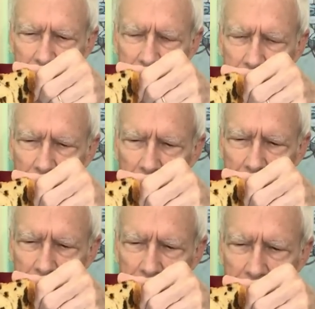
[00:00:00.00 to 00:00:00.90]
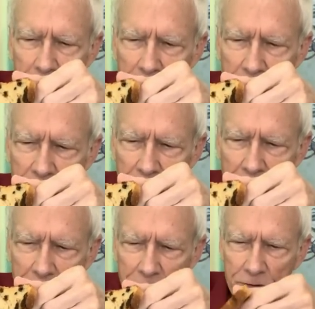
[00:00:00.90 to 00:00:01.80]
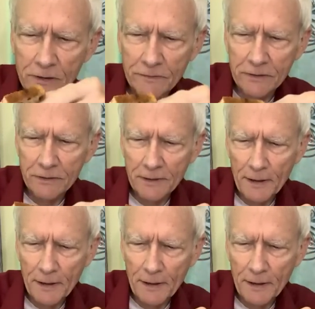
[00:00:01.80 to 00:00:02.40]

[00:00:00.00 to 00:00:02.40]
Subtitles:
there are raisins on both sides of it.